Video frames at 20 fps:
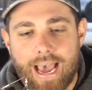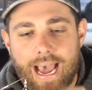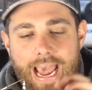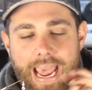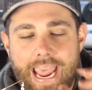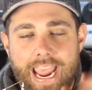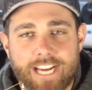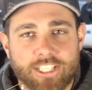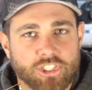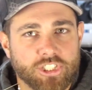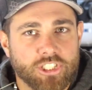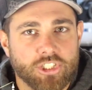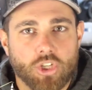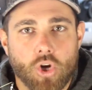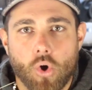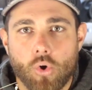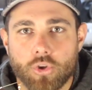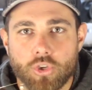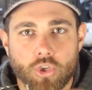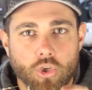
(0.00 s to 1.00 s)
I actually
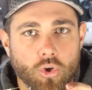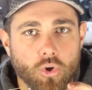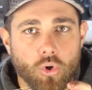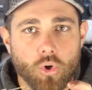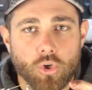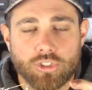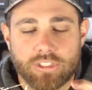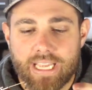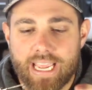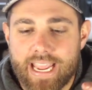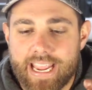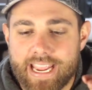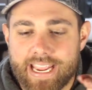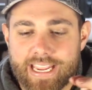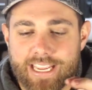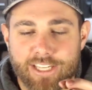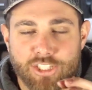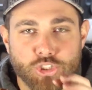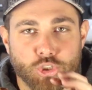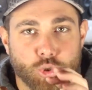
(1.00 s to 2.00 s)
don't use
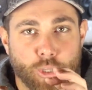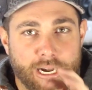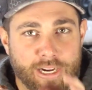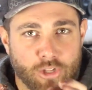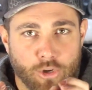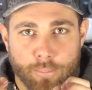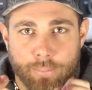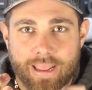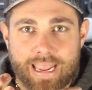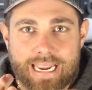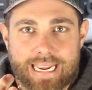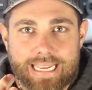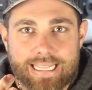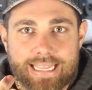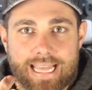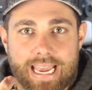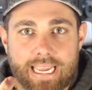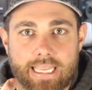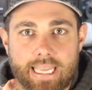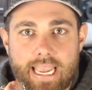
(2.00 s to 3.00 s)
a trailer bait in
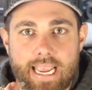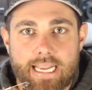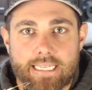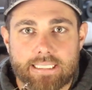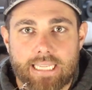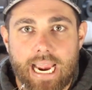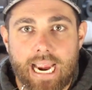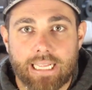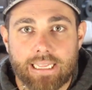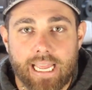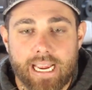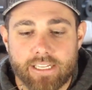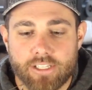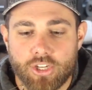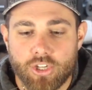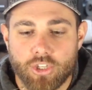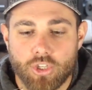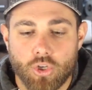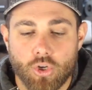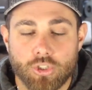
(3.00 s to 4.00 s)
that case. I like
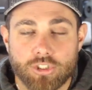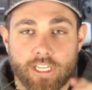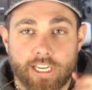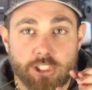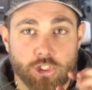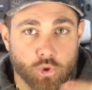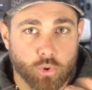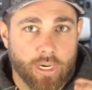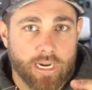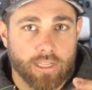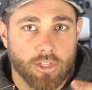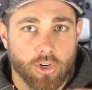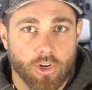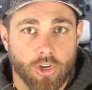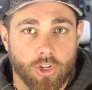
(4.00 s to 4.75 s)
to use a trailer